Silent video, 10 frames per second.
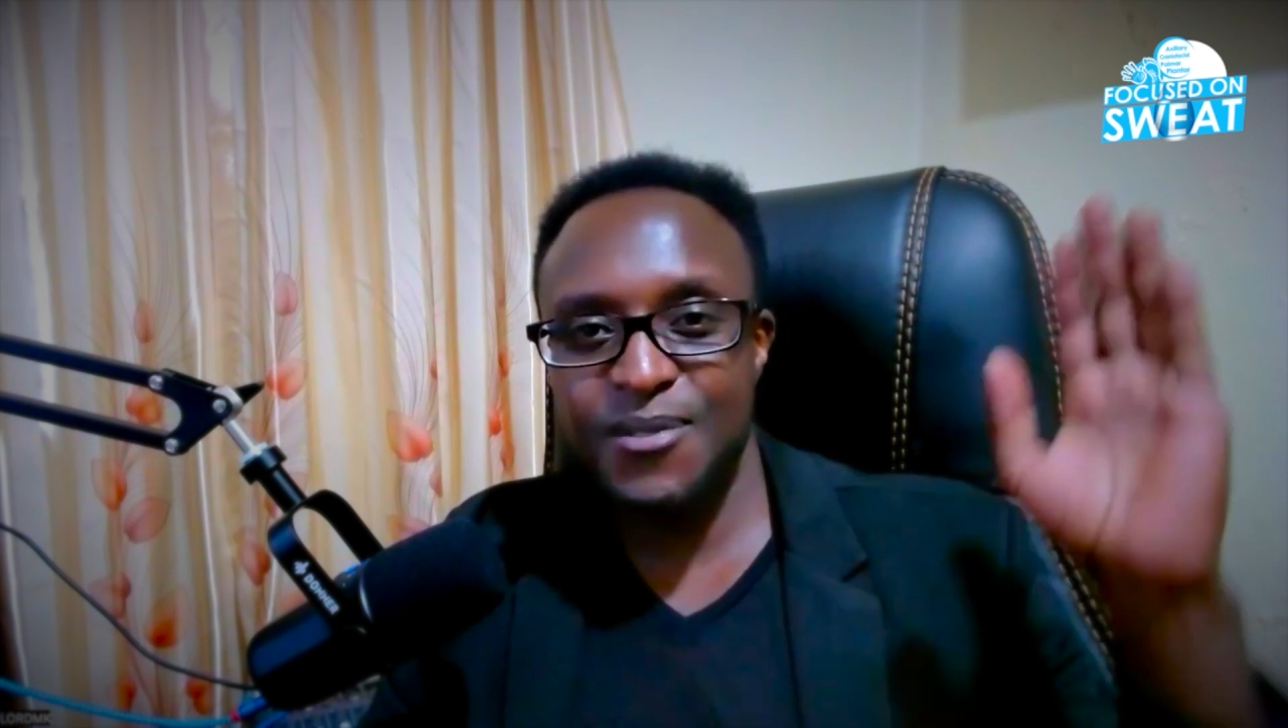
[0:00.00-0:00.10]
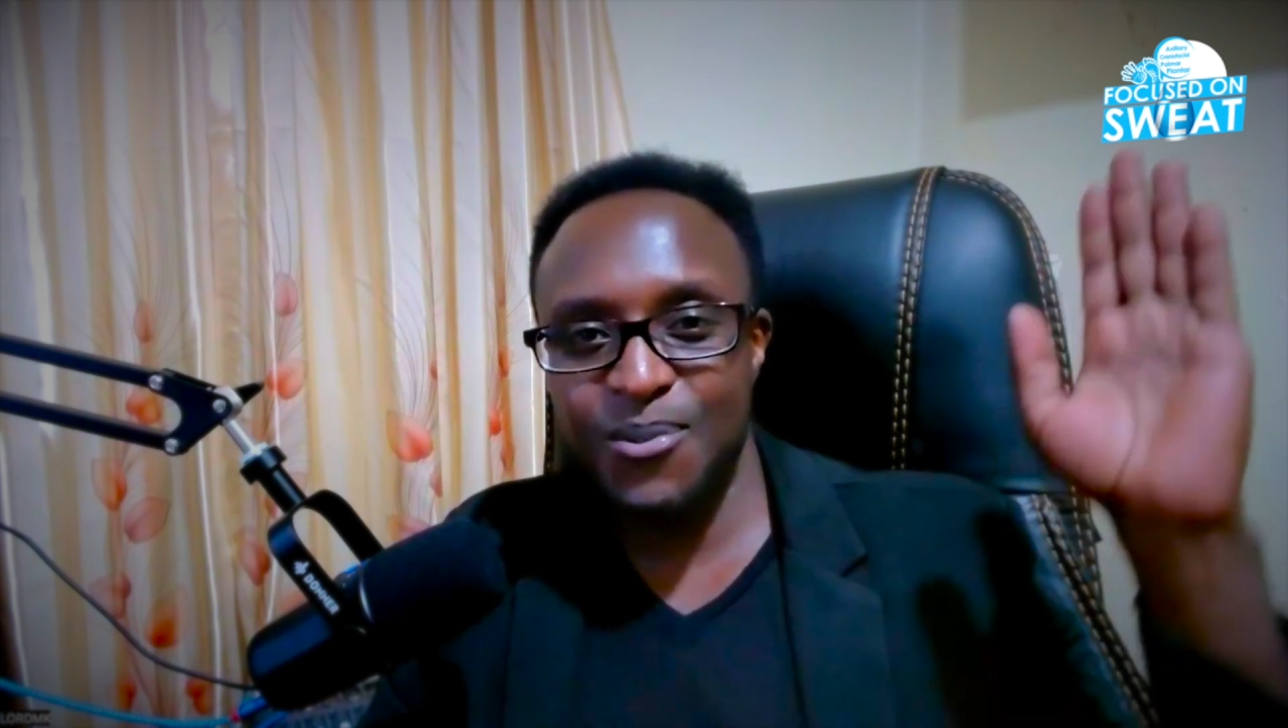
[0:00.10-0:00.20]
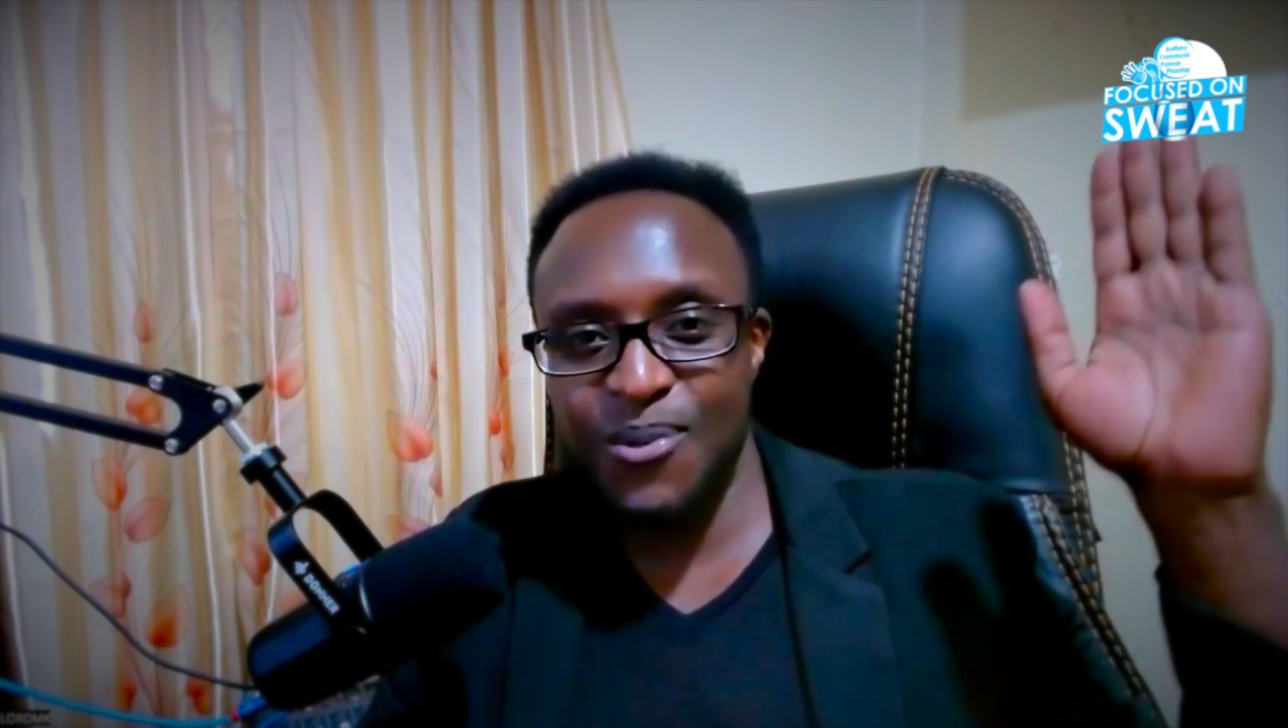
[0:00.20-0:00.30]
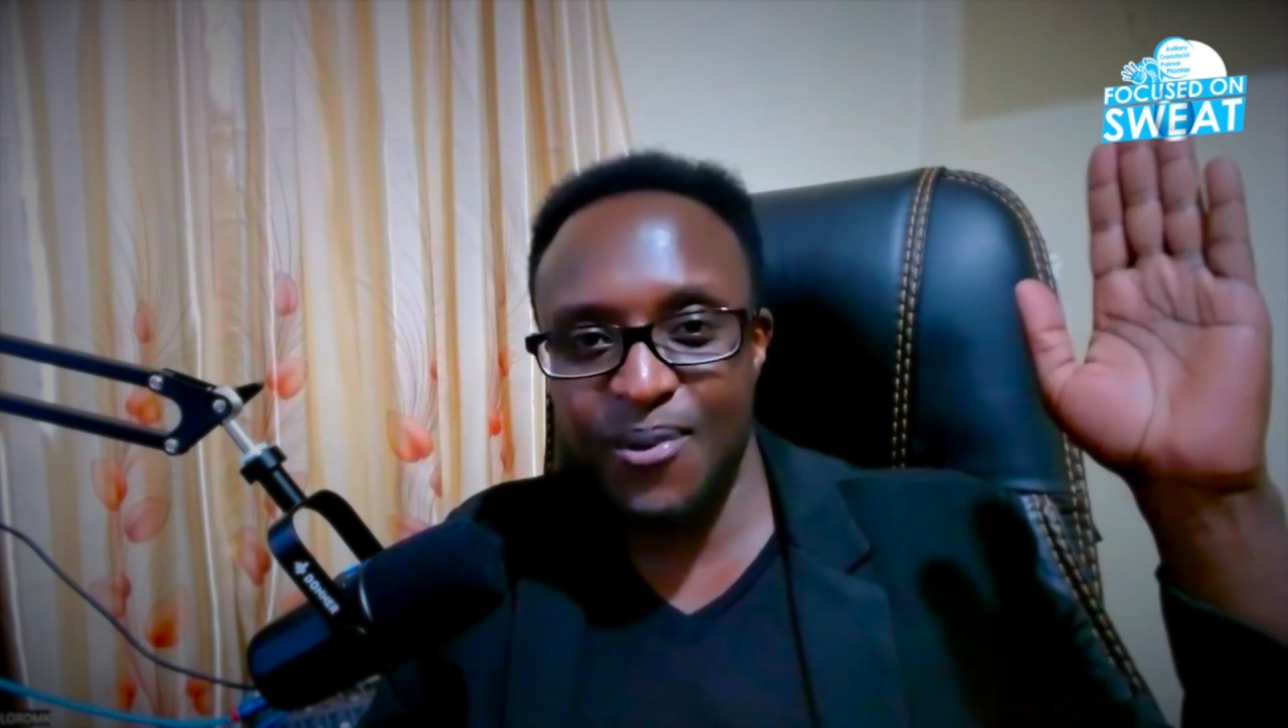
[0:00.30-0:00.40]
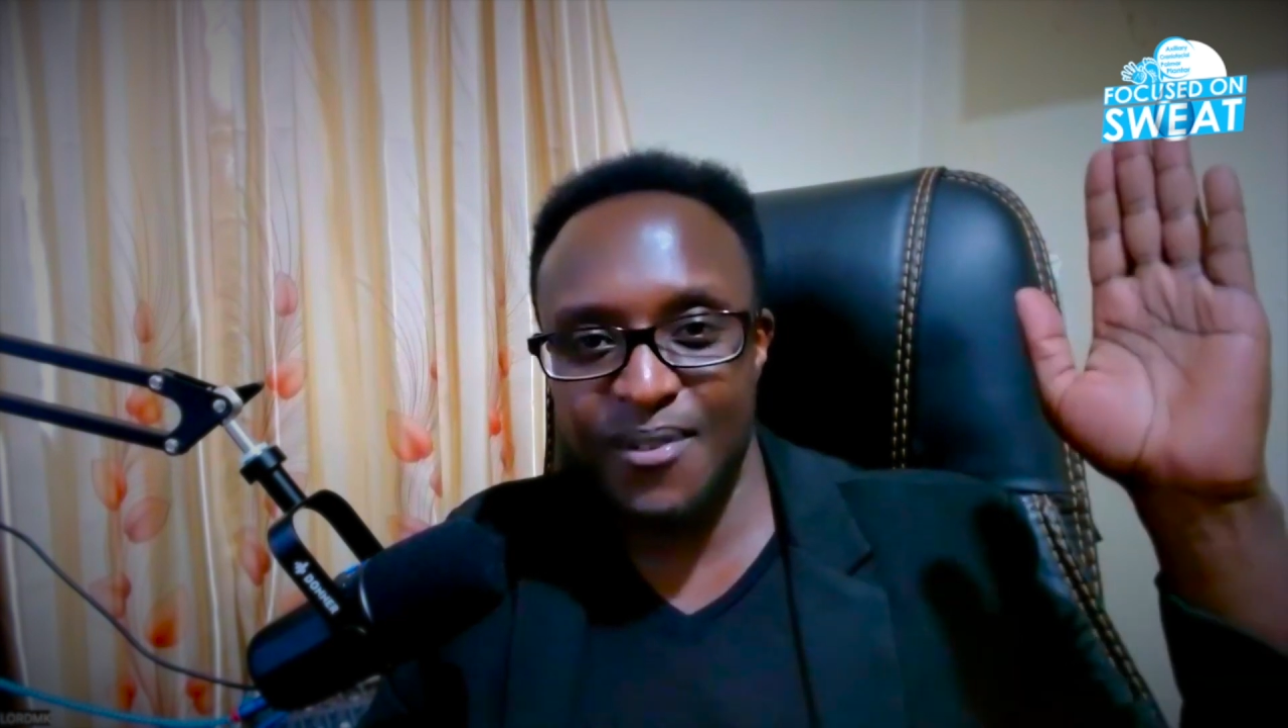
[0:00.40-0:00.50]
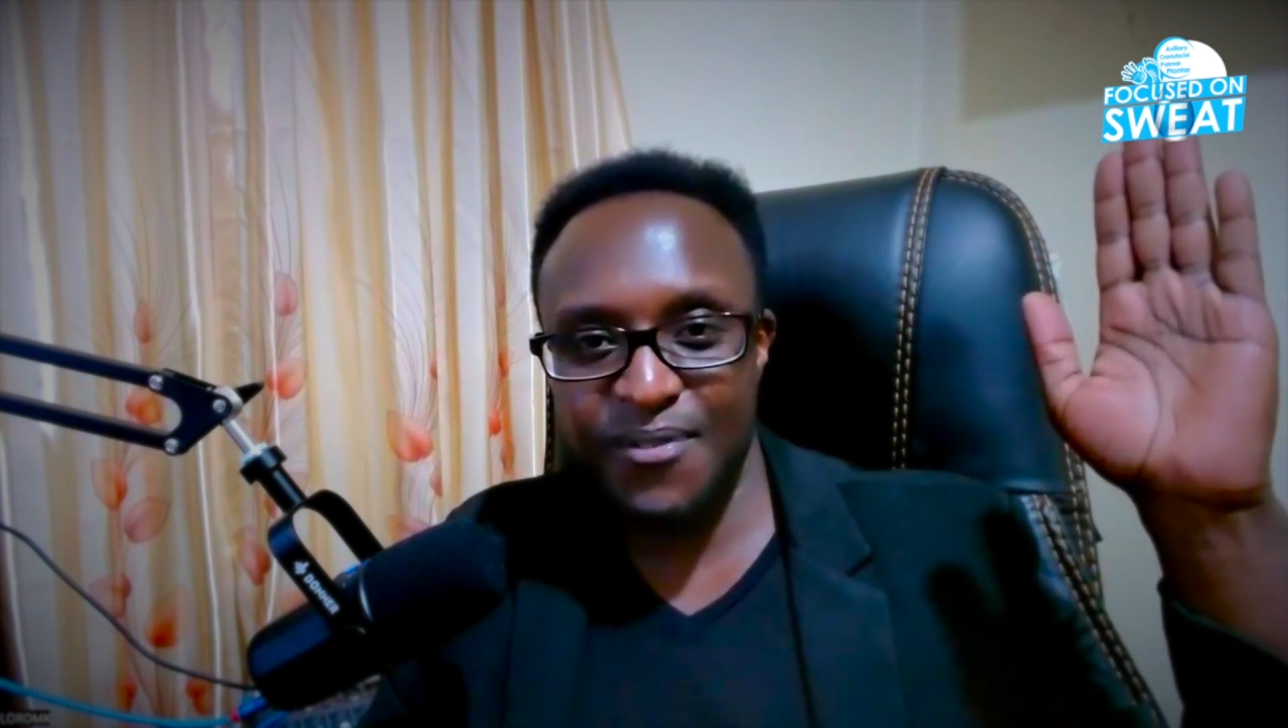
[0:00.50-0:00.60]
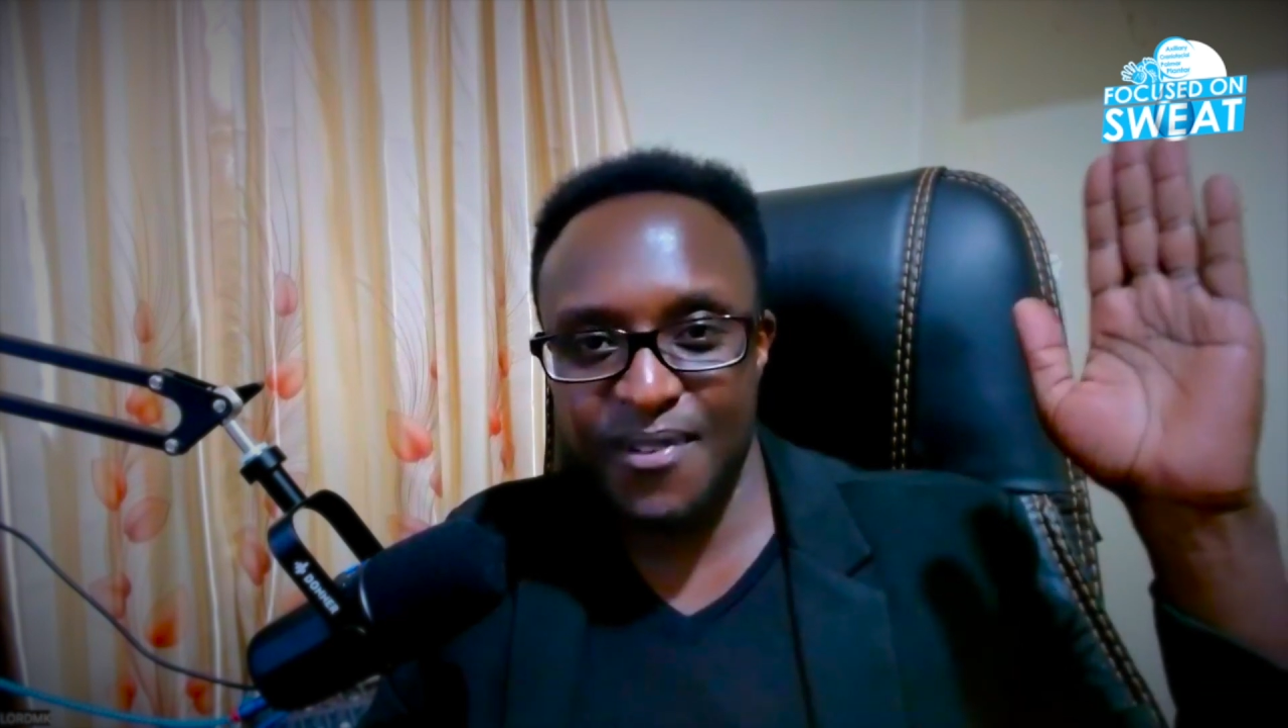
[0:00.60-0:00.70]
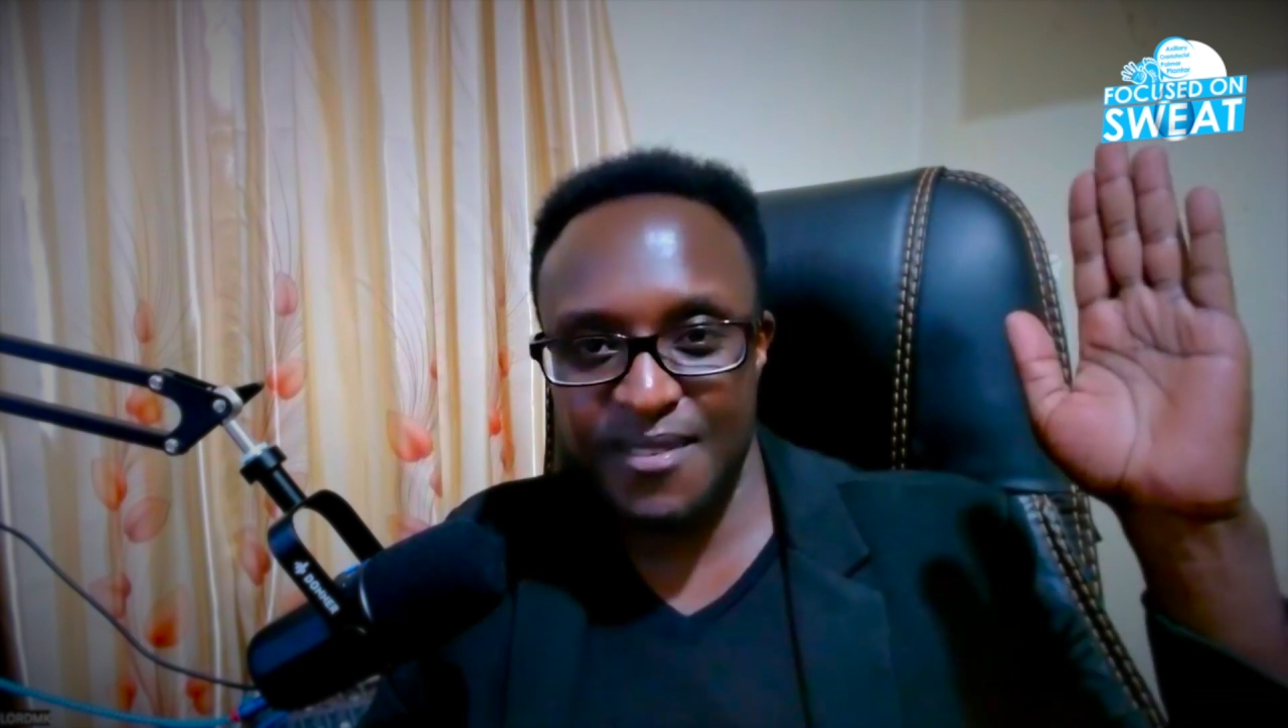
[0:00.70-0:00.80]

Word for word: to god for